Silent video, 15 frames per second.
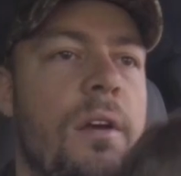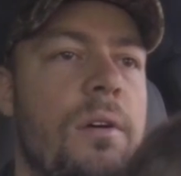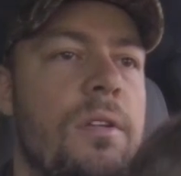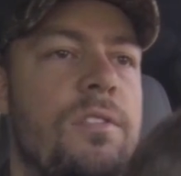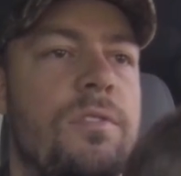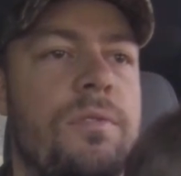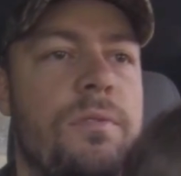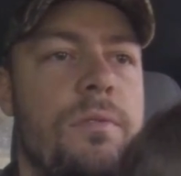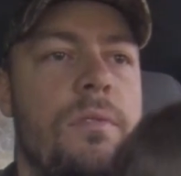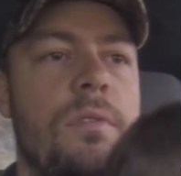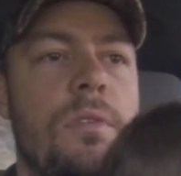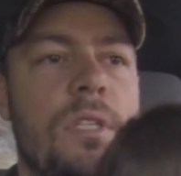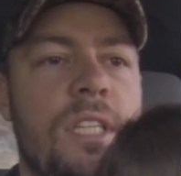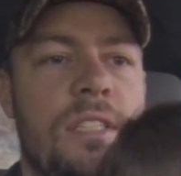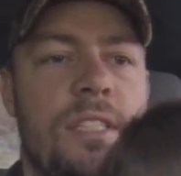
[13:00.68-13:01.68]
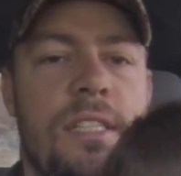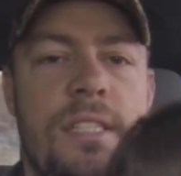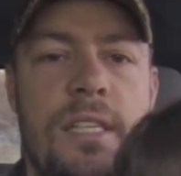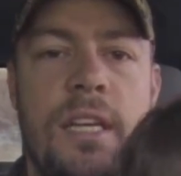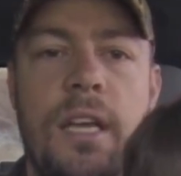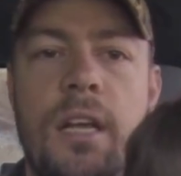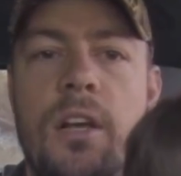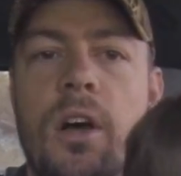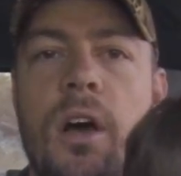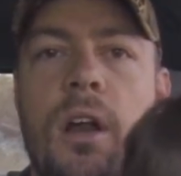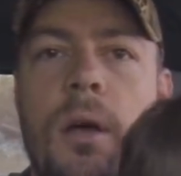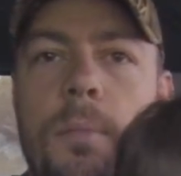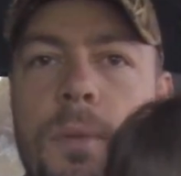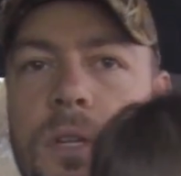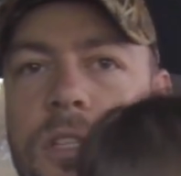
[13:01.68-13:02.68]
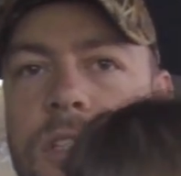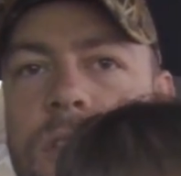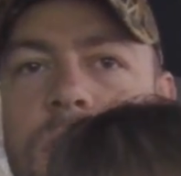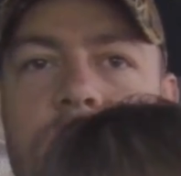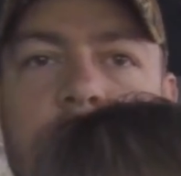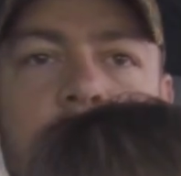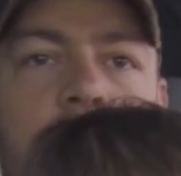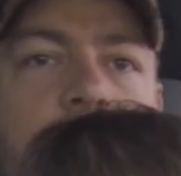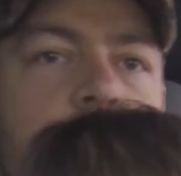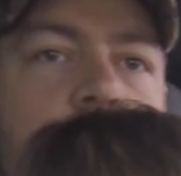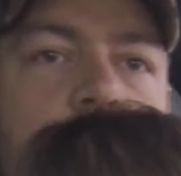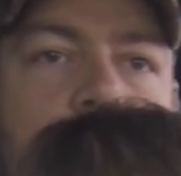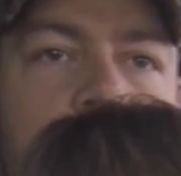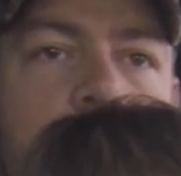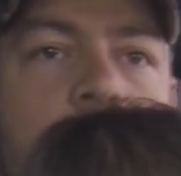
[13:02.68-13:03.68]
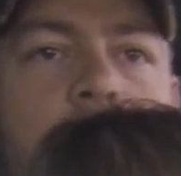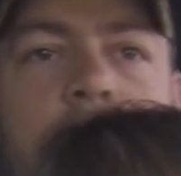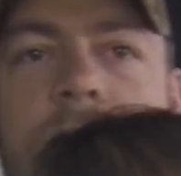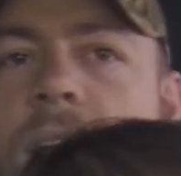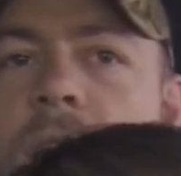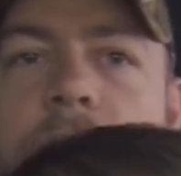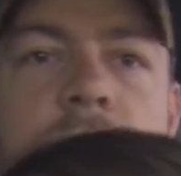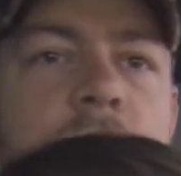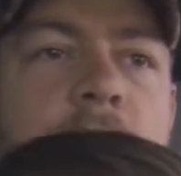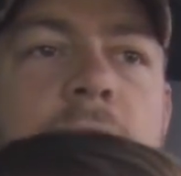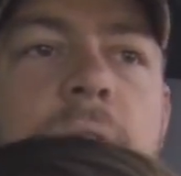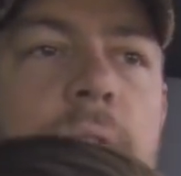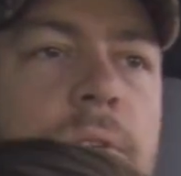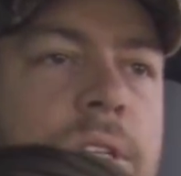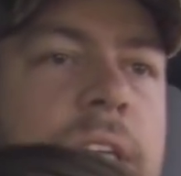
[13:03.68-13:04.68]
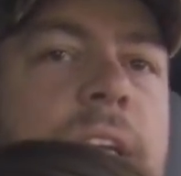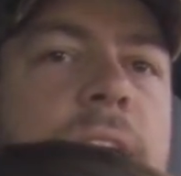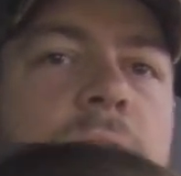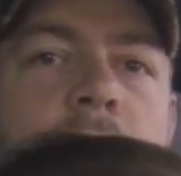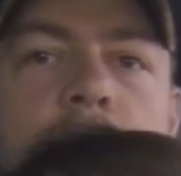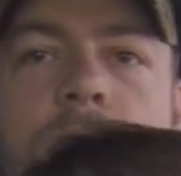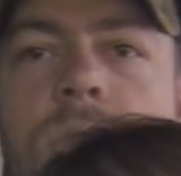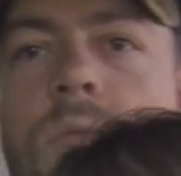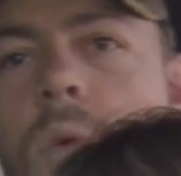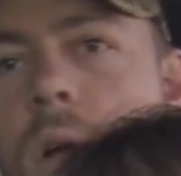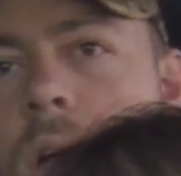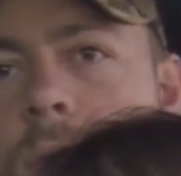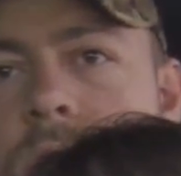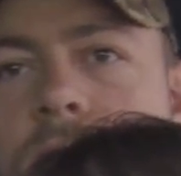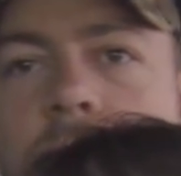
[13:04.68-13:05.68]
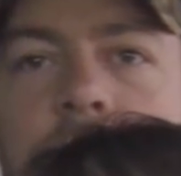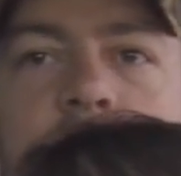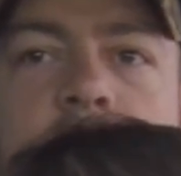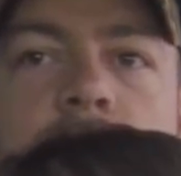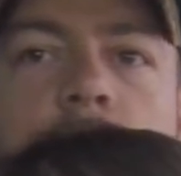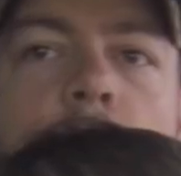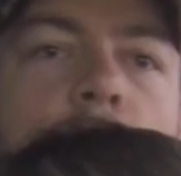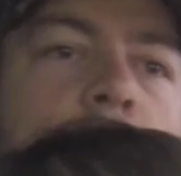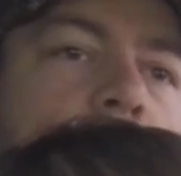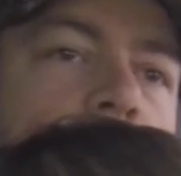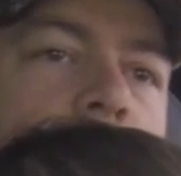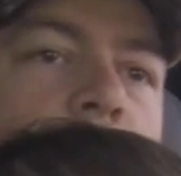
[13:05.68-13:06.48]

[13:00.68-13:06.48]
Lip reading: know it's easy to get caught up in just the everyday routine of, well, I'm just gonna take corn out